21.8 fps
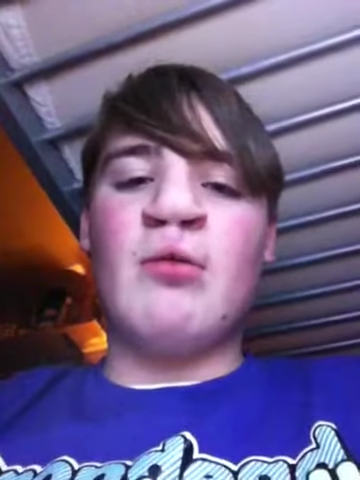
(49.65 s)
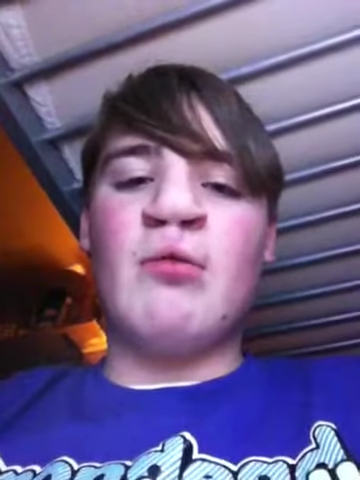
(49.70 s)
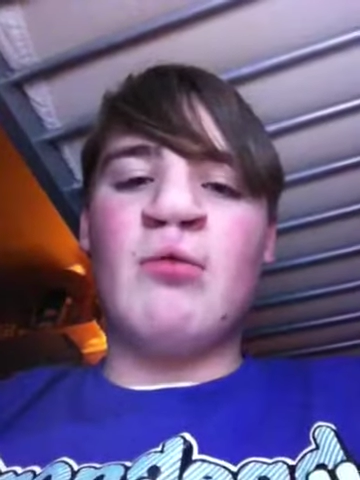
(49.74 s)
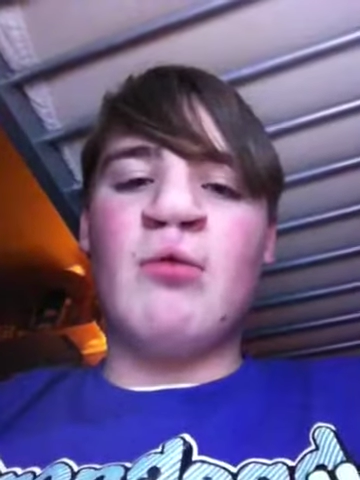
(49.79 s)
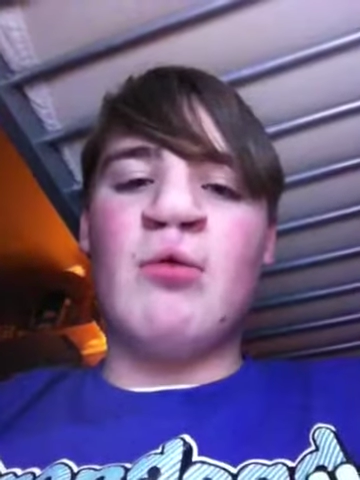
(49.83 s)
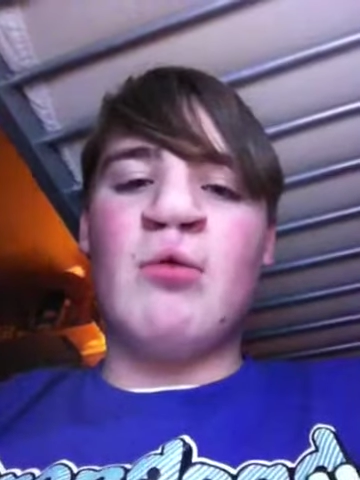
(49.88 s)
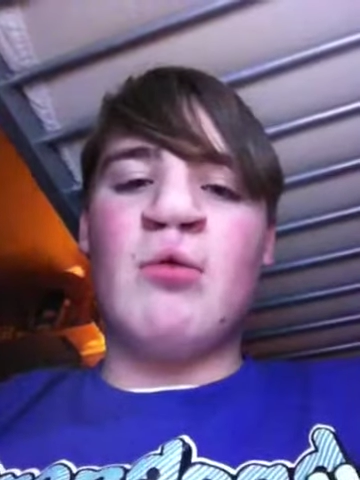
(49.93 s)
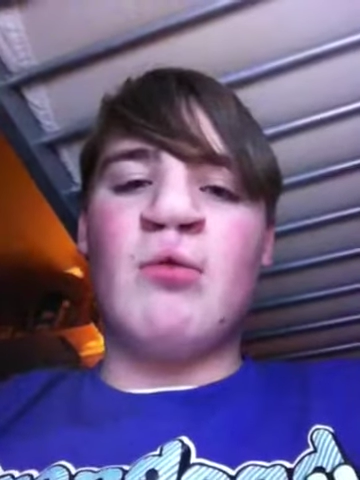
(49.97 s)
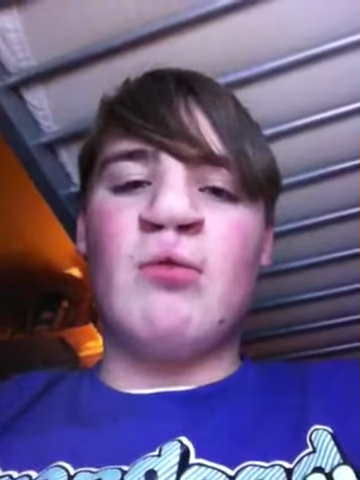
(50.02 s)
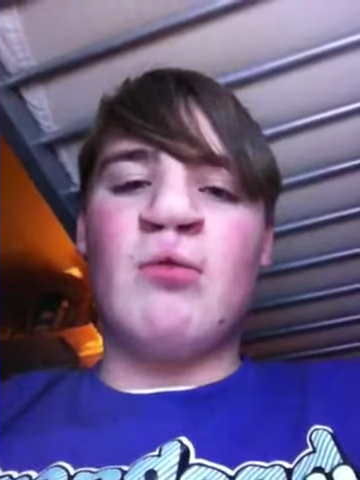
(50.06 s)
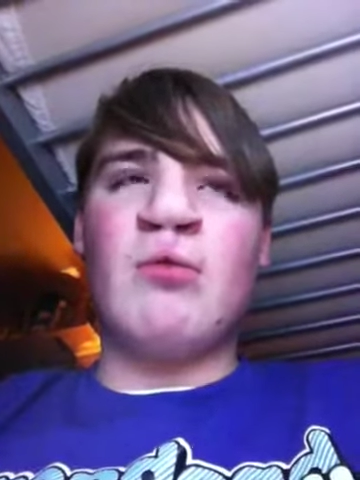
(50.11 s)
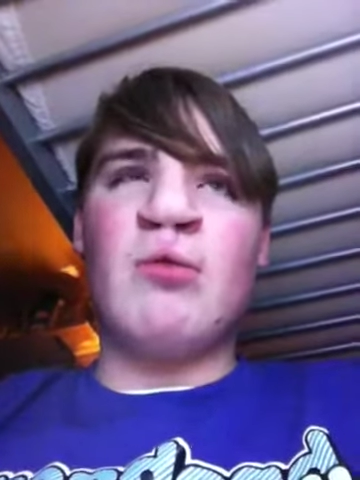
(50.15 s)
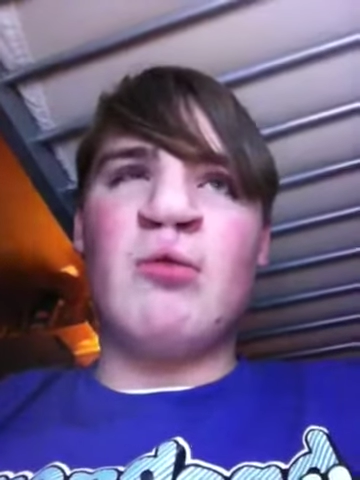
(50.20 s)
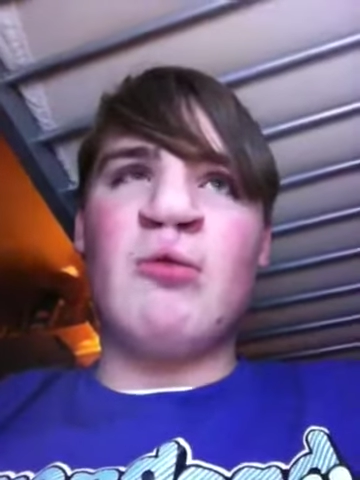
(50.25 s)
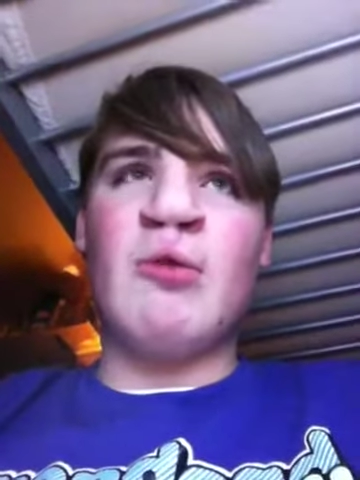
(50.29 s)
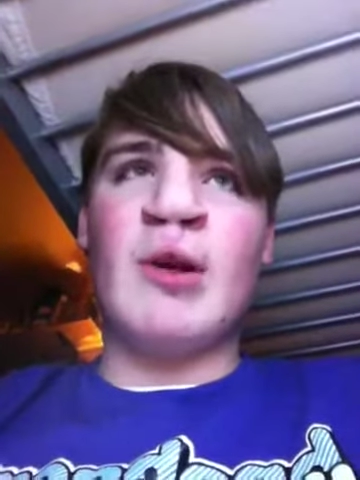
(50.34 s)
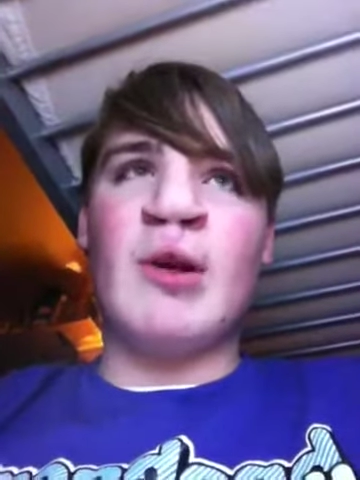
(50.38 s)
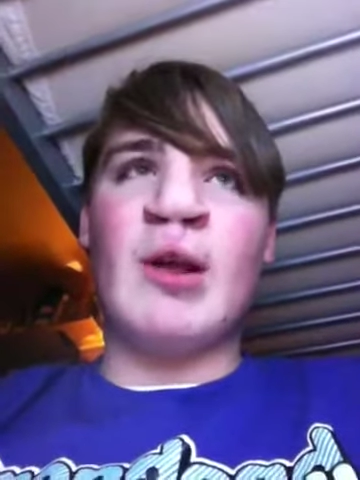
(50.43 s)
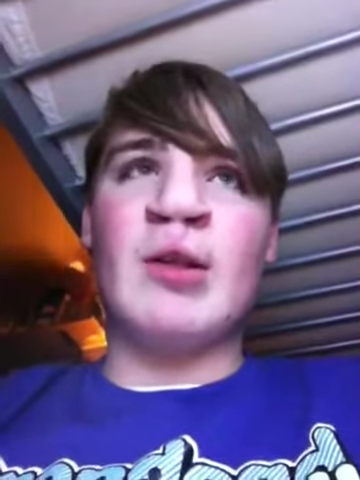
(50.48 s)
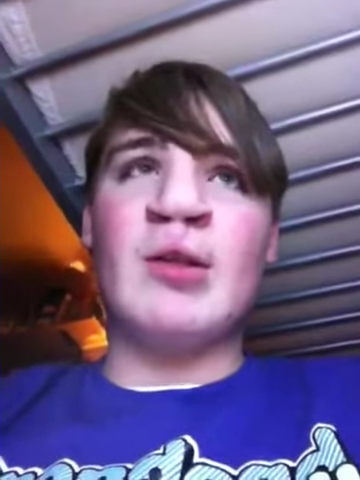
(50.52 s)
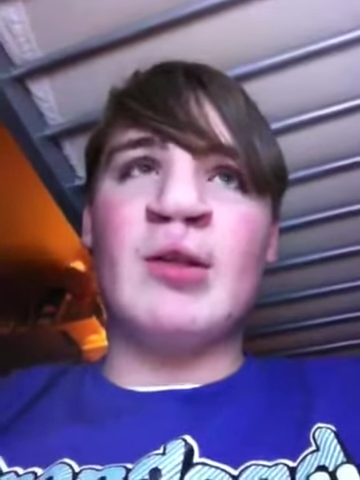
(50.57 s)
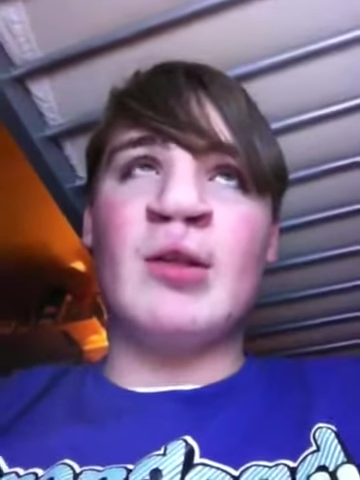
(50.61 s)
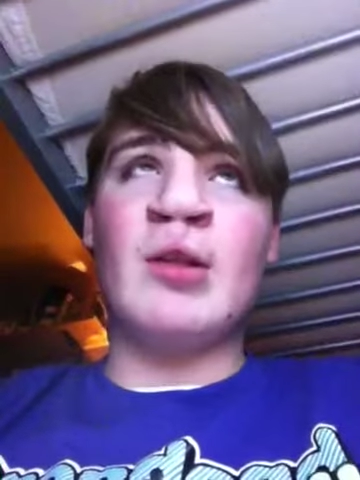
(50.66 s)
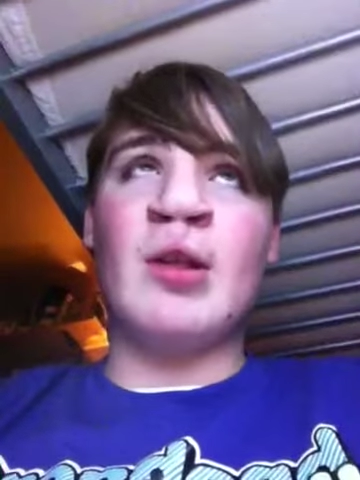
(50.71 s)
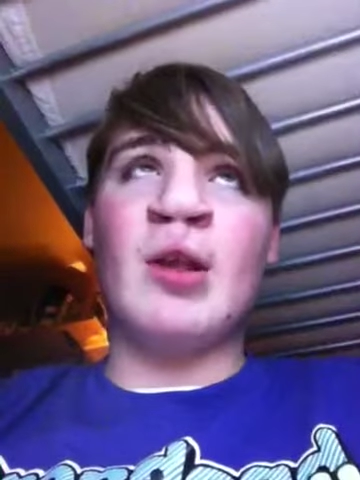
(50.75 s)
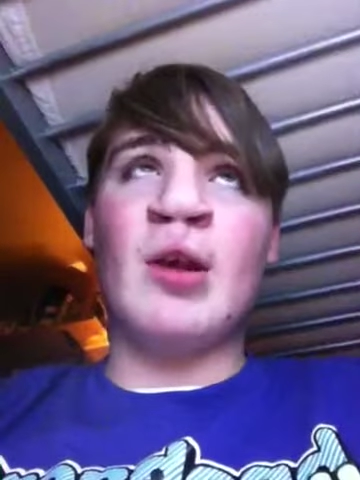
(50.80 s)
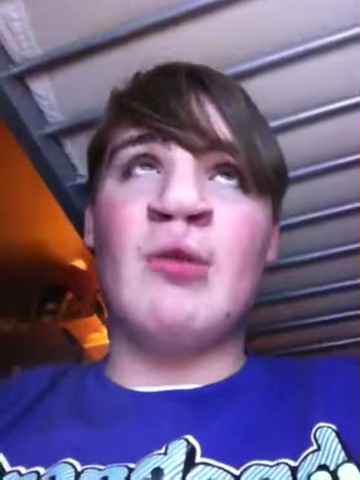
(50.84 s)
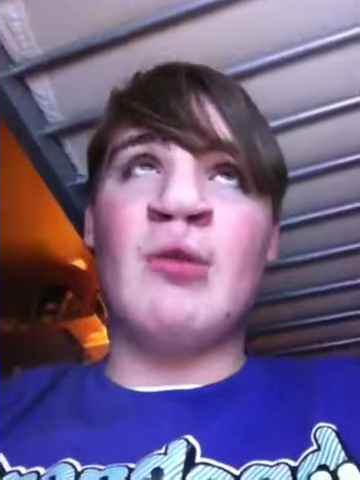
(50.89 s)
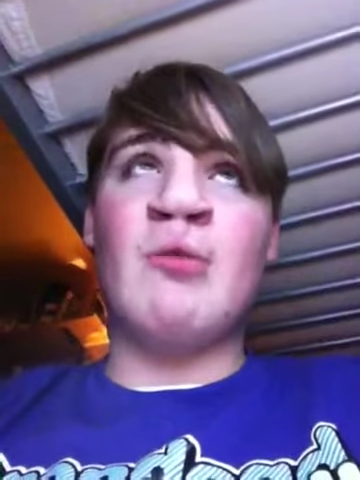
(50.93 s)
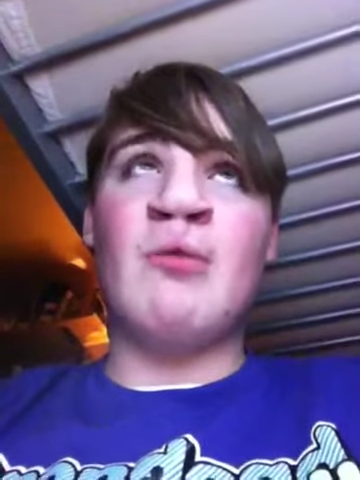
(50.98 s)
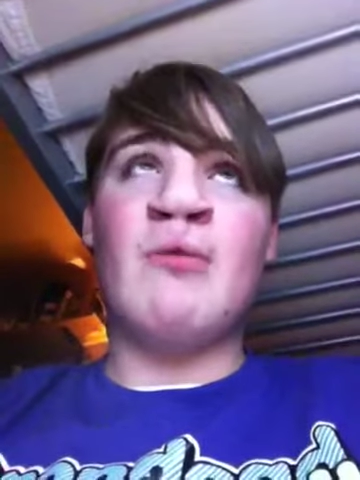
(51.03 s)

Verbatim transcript: oh, question tell.